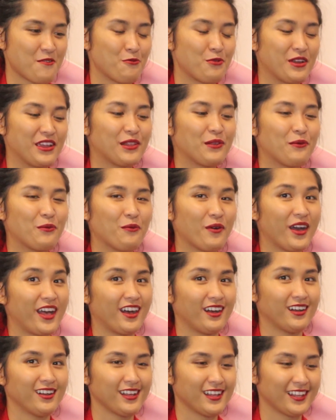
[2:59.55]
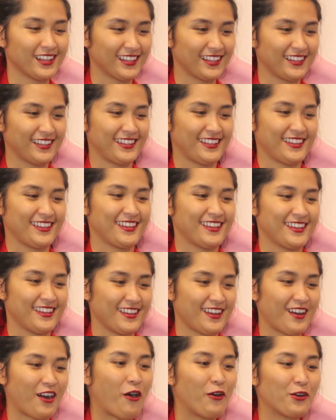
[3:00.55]
really well
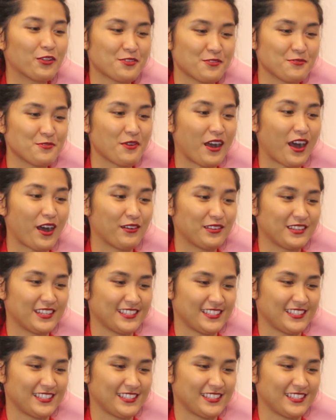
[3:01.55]
all throughout